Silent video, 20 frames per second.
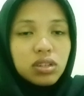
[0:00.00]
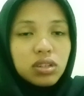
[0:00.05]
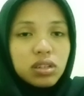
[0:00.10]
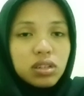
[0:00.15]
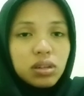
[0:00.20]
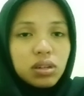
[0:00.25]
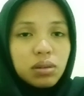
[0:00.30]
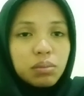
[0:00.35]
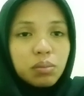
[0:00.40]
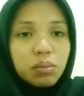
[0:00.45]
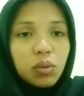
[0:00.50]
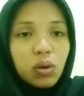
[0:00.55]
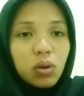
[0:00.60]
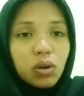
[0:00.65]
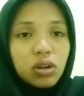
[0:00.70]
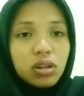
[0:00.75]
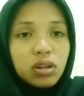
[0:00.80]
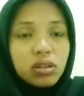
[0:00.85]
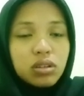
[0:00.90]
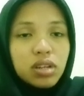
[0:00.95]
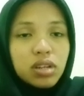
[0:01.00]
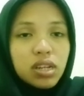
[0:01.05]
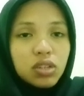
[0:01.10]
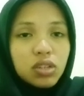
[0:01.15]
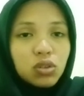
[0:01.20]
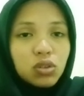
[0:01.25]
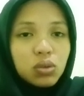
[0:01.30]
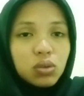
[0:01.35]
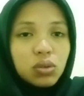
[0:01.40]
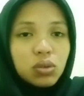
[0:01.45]
in a more
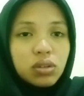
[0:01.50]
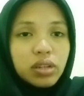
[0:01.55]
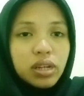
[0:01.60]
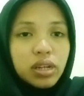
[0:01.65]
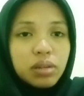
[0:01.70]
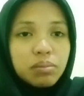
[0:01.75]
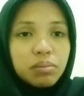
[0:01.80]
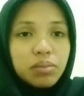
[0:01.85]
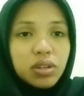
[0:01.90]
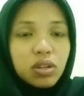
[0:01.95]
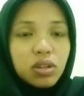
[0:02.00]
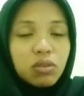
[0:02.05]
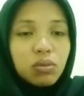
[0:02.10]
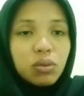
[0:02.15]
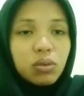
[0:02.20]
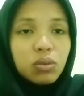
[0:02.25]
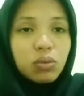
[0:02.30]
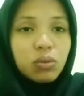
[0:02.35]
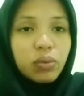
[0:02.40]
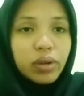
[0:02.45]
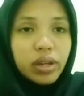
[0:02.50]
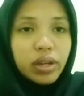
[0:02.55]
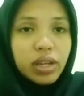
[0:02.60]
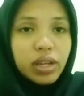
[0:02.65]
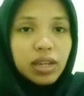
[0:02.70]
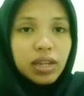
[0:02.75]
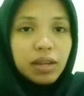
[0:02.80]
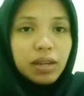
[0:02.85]
natural and meaningful way.